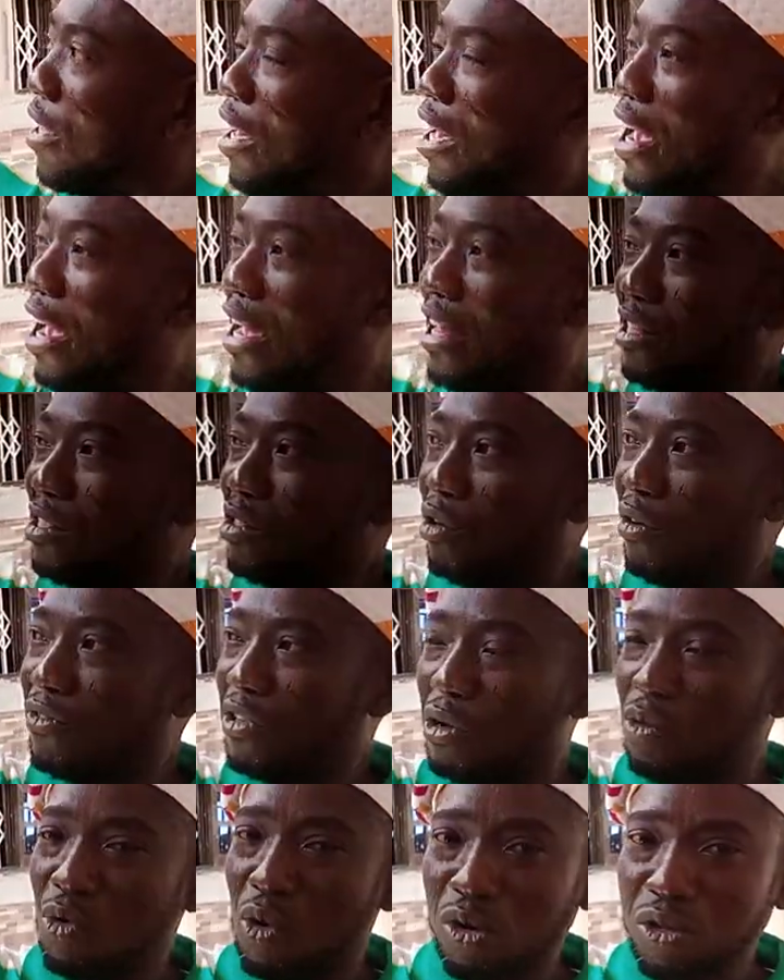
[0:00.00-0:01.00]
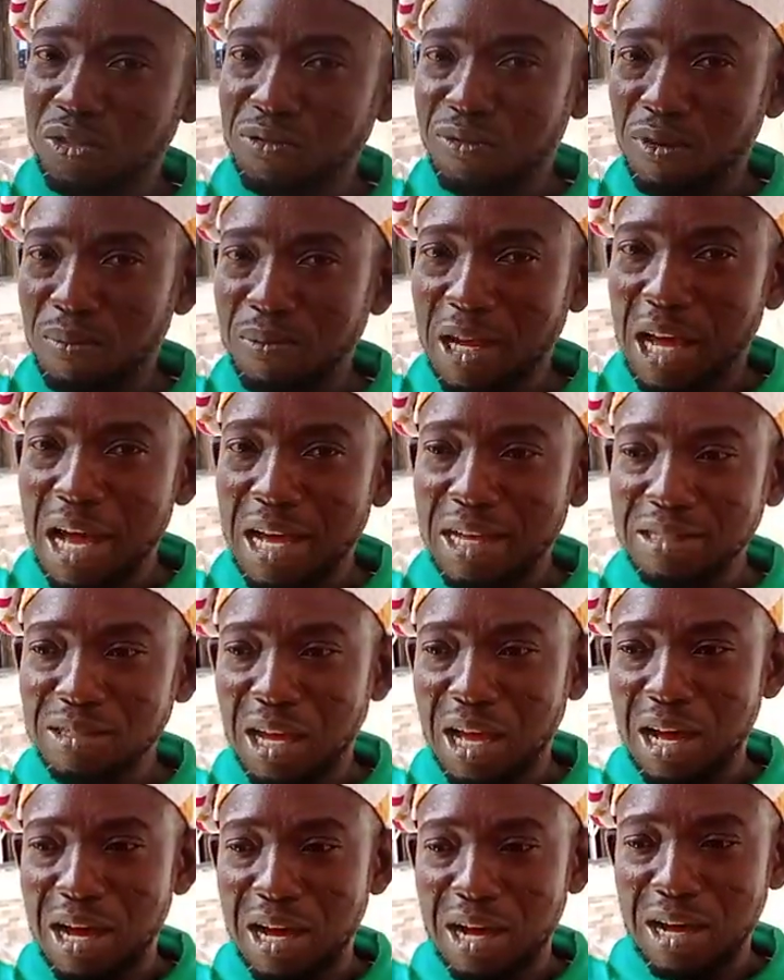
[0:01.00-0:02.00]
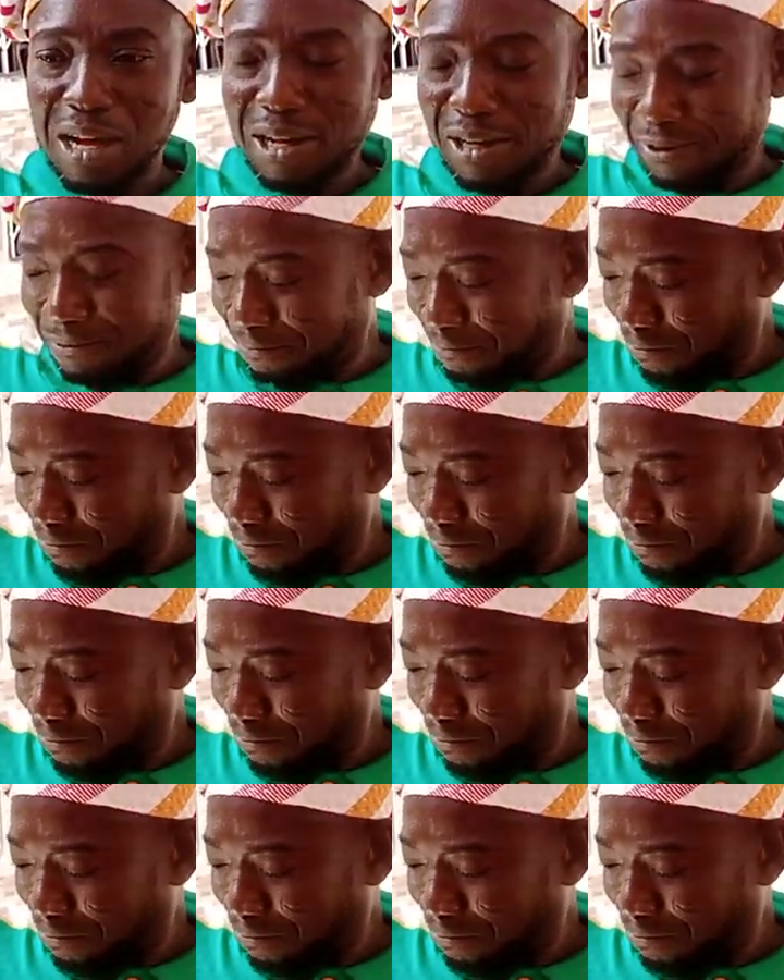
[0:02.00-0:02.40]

ends of the walls from the uh,